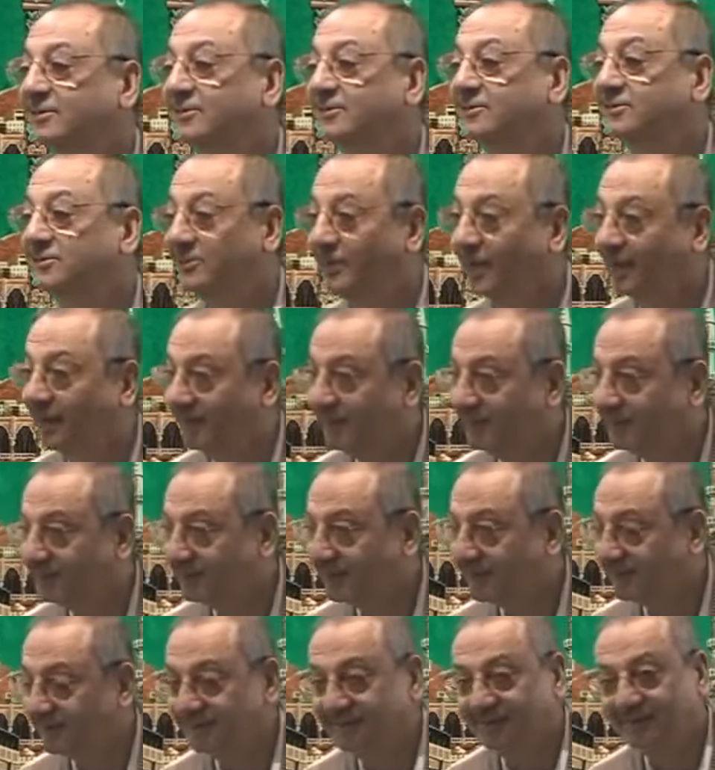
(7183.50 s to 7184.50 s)

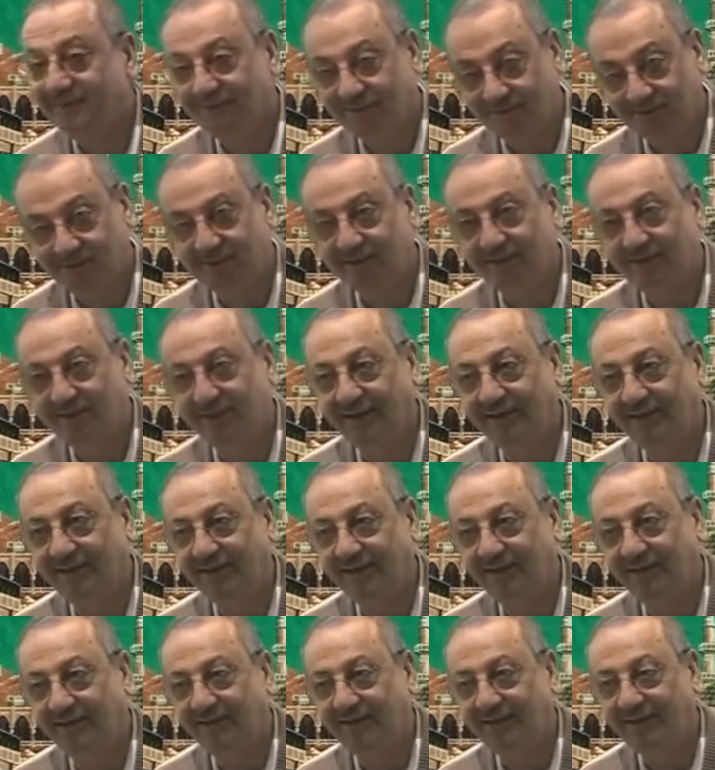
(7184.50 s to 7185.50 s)
Jalisan. Sitting.
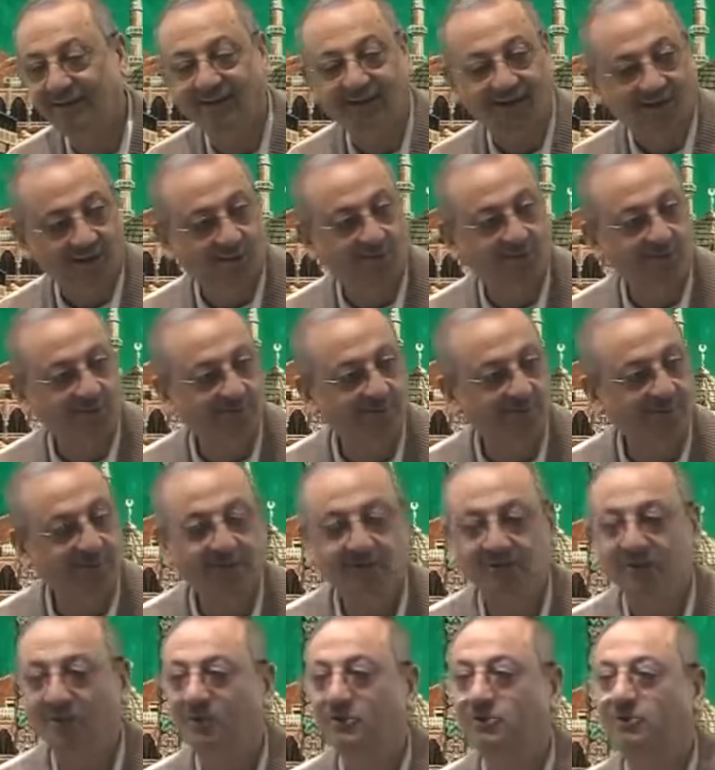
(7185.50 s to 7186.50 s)
Are you with me?
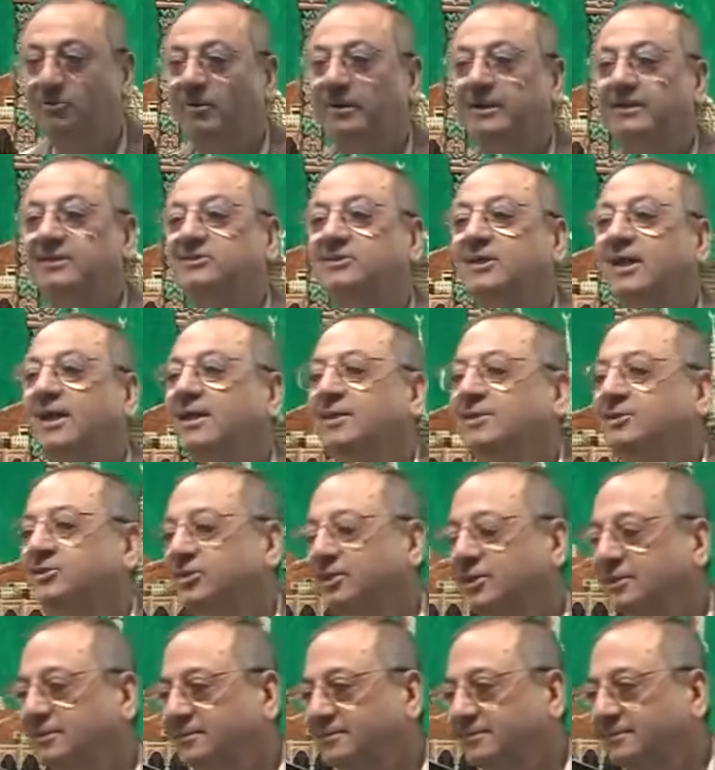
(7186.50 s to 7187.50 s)
So what is
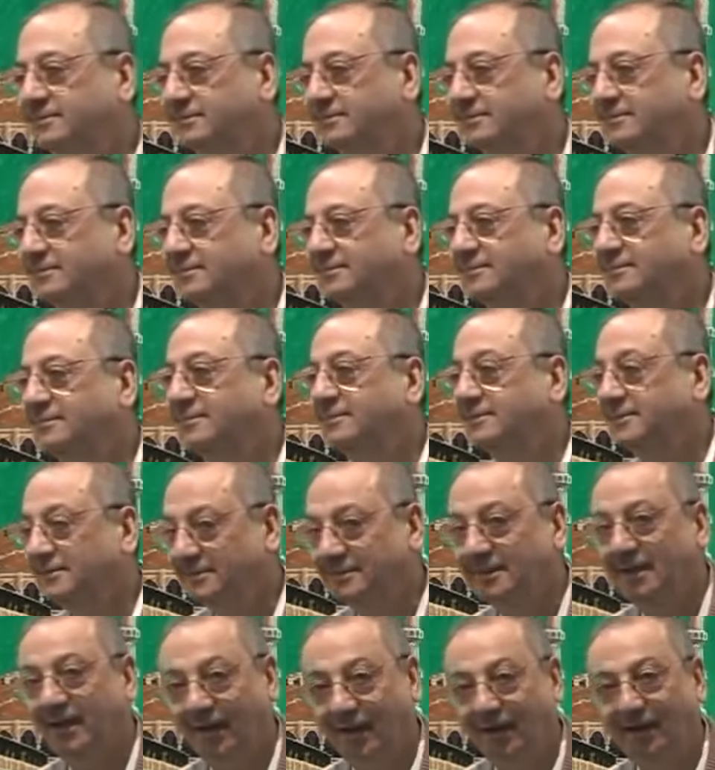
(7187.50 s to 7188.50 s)
Jalisan?
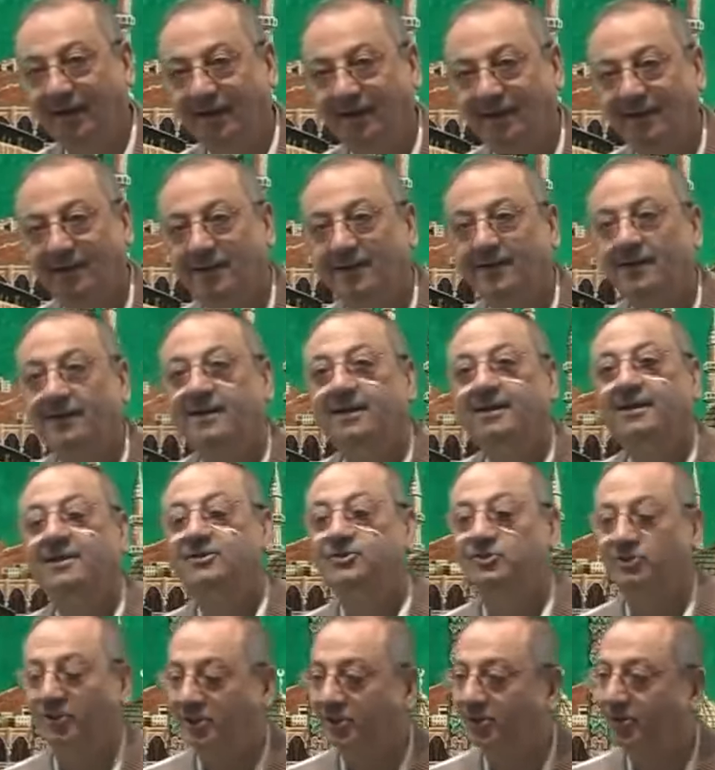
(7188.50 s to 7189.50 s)
Hal.
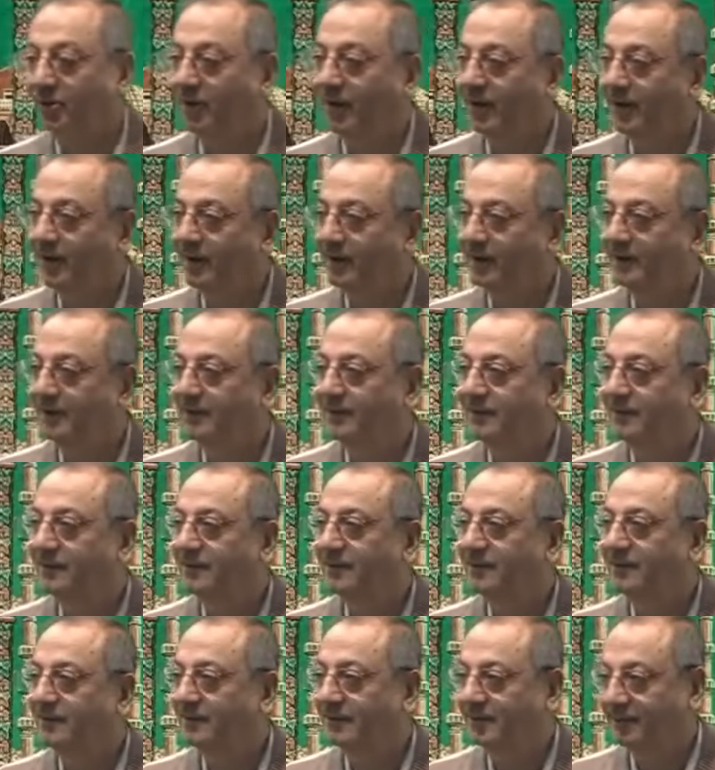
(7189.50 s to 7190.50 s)
Singular?
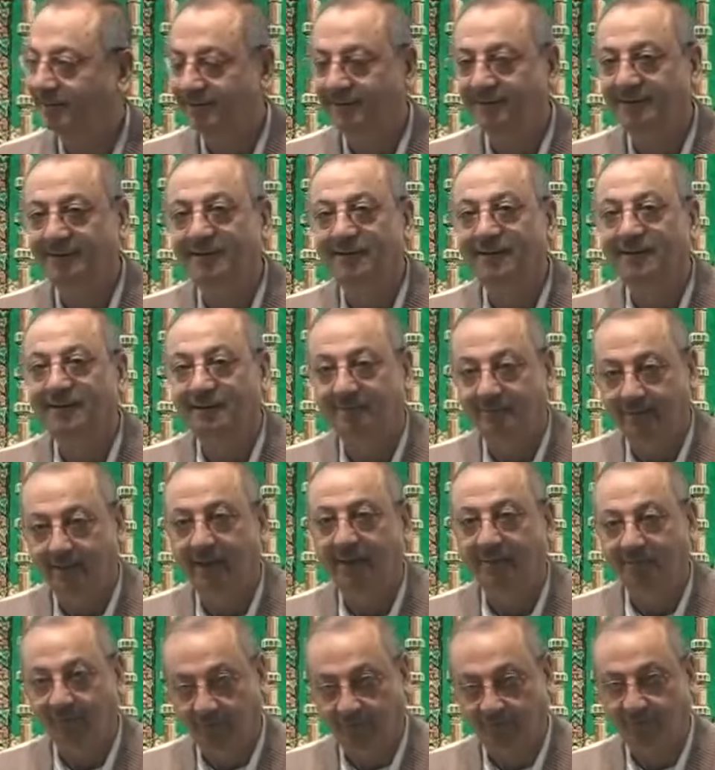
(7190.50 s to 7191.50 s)

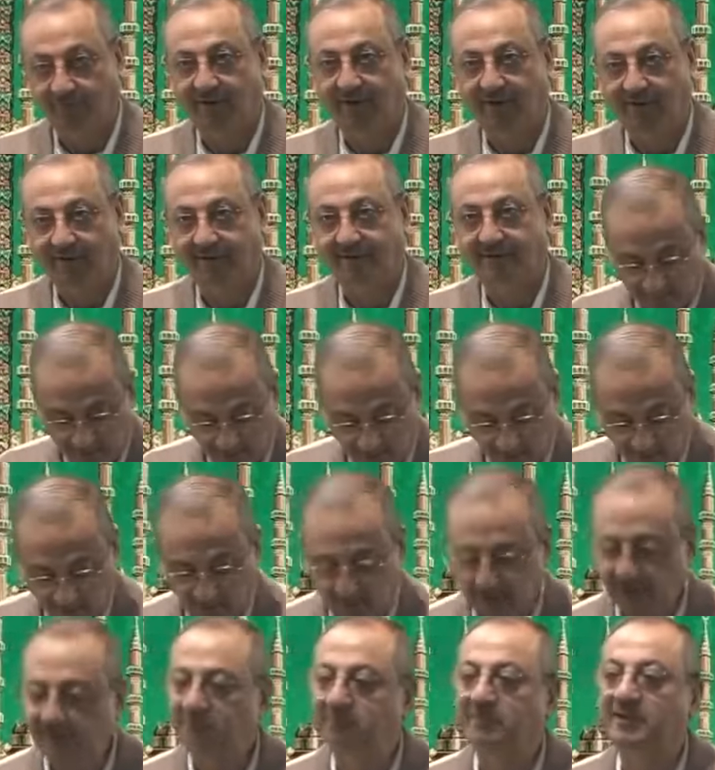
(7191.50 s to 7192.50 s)
Mufrad.
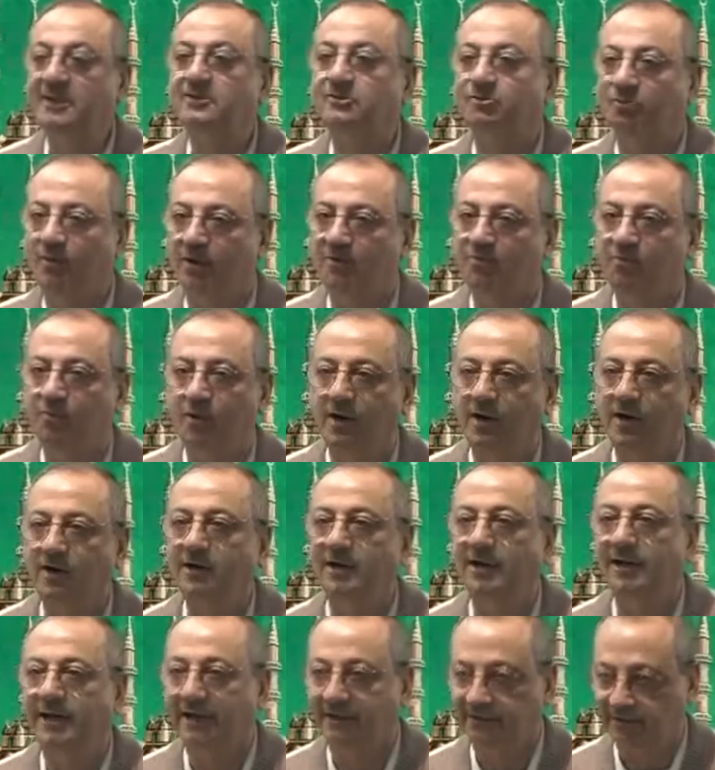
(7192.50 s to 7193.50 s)
Mufrad means one word.
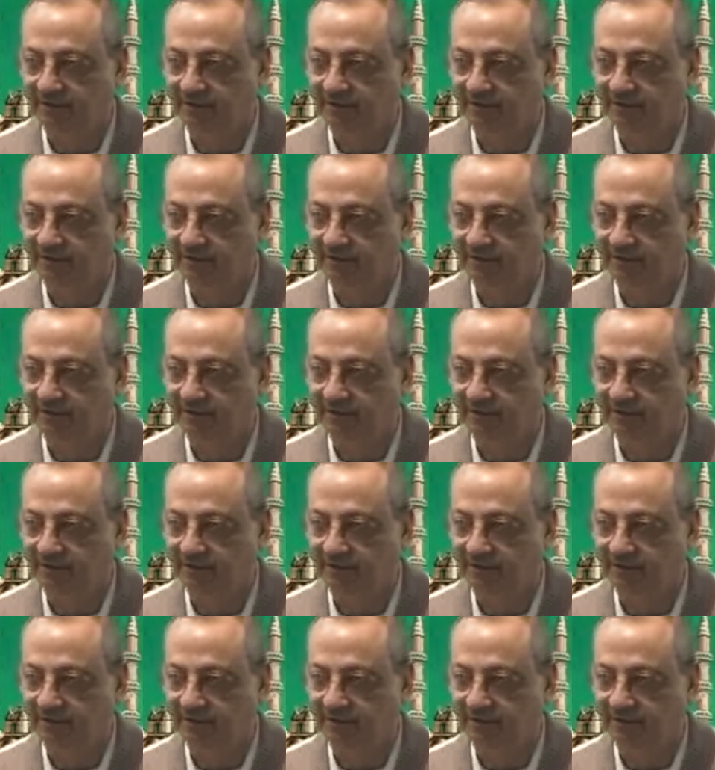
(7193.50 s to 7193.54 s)
It's